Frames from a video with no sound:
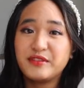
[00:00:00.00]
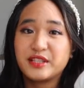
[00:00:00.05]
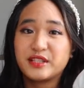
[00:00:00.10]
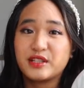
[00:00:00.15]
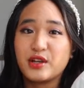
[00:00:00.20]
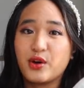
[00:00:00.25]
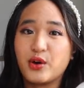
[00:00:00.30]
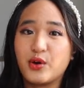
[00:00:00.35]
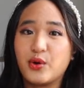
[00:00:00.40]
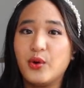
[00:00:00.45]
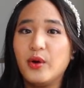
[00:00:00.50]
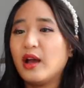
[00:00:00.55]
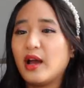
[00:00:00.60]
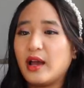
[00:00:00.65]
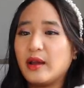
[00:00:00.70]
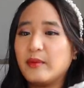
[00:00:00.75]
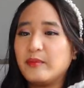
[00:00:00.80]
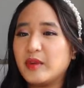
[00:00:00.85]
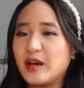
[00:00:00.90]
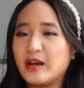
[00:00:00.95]
so
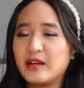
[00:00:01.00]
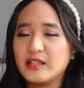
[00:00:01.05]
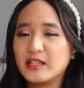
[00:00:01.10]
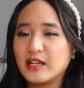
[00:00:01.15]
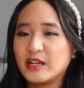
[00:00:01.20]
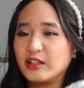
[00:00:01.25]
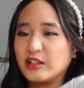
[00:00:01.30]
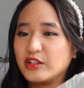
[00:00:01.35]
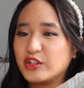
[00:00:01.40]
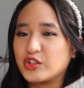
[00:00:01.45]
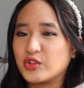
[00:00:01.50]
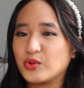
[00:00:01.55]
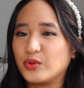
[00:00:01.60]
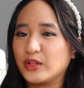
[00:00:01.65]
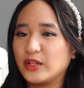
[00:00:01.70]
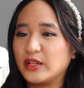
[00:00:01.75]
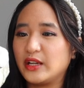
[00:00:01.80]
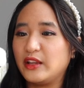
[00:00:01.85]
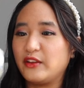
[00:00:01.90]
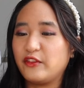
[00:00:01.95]
I'm not entirely
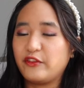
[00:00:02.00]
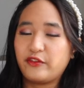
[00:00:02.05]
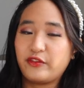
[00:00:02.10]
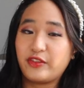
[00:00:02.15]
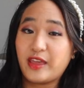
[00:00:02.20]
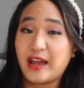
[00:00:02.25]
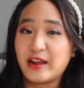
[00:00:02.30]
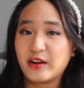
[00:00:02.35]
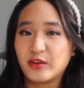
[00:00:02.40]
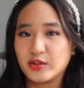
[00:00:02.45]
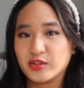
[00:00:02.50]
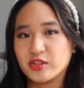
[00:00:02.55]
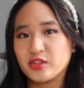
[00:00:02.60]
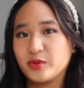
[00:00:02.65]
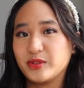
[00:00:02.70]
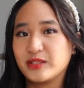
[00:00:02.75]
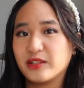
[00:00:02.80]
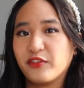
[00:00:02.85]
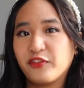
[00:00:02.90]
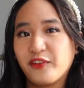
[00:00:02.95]
sure if that
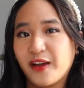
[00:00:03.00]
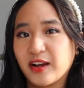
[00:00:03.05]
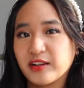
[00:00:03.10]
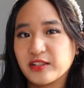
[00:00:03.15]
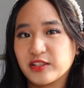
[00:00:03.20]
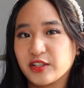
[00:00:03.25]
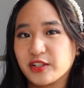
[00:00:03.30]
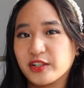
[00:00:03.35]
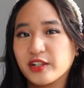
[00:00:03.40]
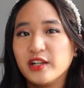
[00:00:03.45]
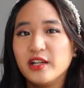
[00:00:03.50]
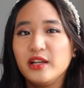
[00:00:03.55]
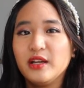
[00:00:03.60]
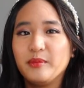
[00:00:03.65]
also is a factor,